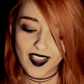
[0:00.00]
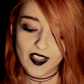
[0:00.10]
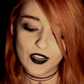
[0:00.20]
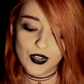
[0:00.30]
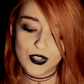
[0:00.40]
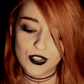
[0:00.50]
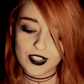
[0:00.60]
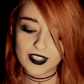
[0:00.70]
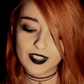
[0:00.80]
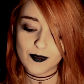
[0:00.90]
There is
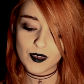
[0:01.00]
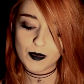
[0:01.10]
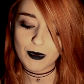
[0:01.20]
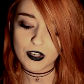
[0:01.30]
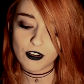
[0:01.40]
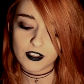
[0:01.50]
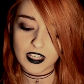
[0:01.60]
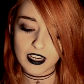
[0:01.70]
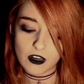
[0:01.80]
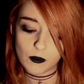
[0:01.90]
just some special
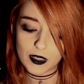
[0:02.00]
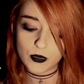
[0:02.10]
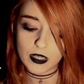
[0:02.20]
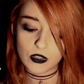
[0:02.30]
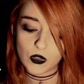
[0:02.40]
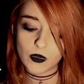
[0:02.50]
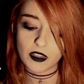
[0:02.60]
tingle between you and